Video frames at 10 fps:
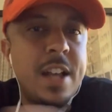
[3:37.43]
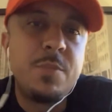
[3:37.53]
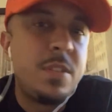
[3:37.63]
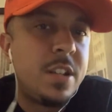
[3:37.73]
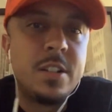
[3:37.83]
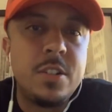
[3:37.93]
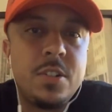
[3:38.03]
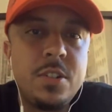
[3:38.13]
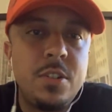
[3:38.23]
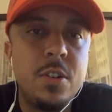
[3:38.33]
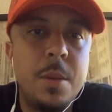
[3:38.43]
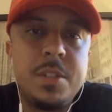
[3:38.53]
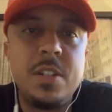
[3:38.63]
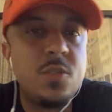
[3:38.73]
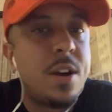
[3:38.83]
I speak English. You know what I'm
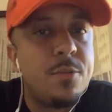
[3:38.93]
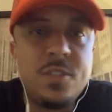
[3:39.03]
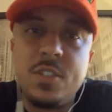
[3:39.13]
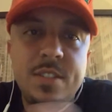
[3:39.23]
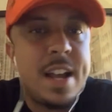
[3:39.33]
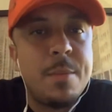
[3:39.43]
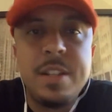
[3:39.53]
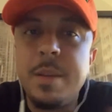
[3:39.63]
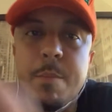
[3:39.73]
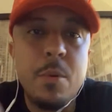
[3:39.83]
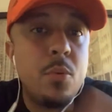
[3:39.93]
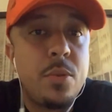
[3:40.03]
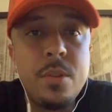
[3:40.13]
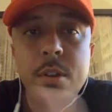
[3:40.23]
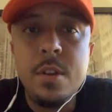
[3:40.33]
saying? So I was just dabbling in
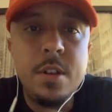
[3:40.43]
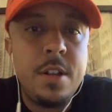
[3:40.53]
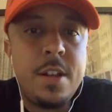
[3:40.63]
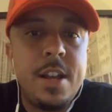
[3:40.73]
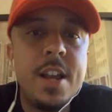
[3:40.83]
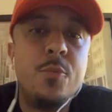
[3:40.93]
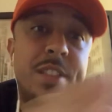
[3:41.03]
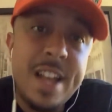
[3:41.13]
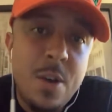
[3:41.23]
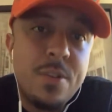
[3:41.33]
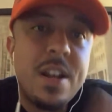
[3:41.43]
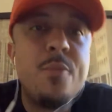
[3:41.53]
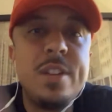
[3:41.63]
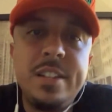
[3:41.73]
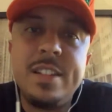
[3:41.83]
both. And with that one, I
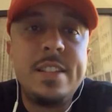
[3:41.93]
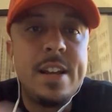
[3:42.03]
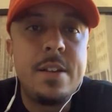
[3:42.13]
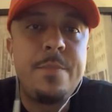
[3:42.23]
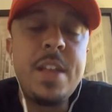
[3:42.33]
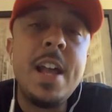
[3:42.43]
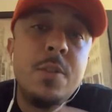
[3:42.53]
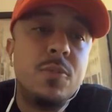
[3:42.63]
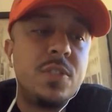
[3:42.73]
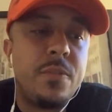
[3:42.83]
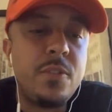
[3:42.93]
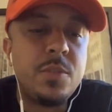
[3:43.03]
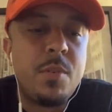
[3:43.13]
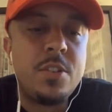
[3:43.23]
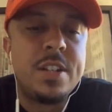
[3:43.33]
really did that. And it was the
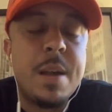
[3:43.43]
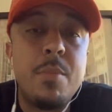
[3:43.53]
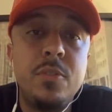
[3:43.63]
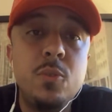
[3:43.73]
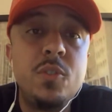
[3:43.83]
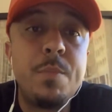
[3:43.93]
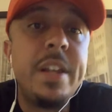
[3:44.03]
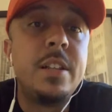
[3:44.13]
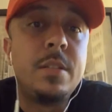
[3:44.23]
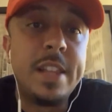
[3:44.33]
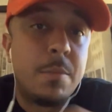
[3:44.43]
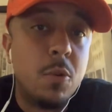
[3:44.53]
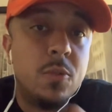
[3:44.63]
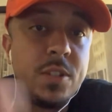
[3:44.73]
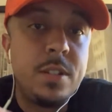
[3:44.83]
first project I produced, made like
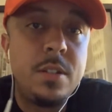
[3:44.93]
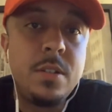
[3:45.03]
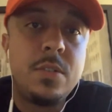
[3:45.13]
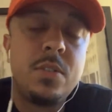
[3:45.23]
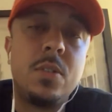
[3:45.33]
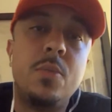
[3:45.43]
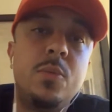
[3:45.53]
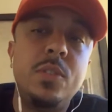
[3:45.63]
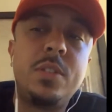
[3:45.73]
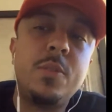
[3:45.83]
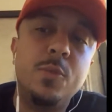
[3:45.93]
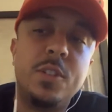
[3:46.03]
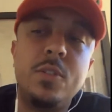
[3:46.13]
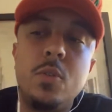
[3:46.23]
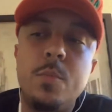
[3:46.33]
mostly. So it was
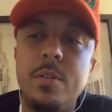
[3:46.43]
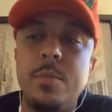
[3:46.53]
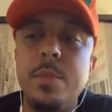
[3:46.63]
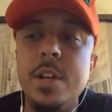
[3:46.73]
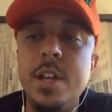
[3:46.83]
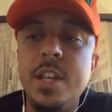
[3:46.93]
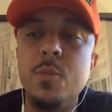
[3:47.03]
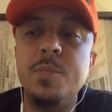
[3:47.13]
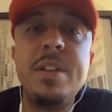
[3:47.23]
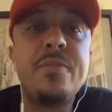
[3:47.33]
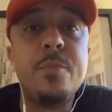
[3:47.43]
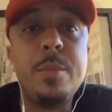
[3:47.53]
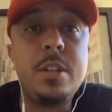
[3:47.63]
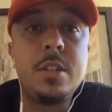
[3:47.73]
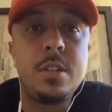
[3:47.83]
a dope. It was big for
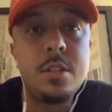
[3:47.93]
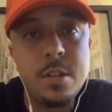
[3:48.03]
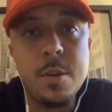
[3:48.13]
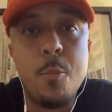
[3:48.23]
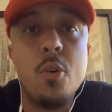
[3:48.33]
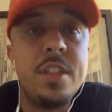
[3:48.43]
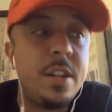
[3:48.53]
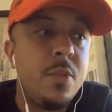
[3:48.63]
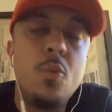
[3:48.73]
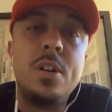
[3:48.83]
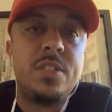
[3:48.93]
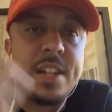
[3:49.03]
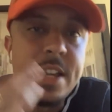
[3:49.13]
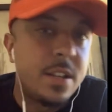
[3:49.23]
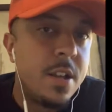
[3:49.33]
me, more than it
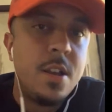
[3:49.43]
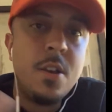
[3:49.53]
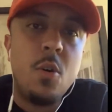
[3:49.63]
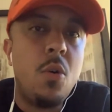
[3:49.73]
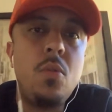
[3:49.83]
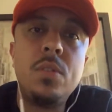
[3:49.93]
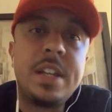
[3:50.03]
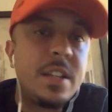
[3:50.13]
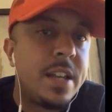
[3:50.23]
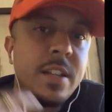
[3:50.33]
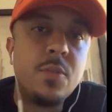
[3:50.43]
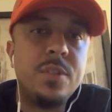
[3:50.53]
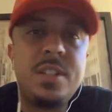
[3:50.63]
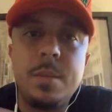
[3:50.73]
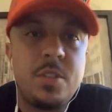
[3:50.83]
was like getting a
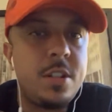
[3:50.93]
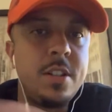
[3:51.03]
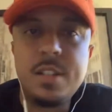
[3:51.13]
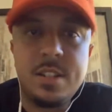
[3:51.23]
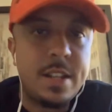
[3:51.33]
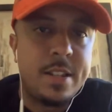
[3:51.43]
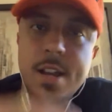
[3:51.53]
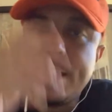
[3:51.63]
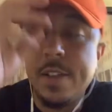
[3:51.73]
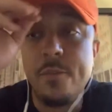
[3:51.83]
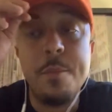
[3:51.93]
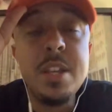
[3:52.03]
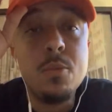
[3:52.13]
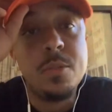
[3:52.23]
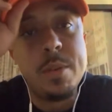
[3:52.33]
reception and things like that. Like for me,
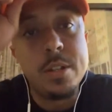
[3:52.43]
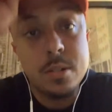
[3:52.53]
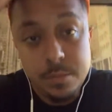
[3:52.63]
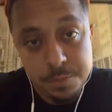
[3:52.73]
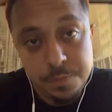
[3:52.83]
it was big.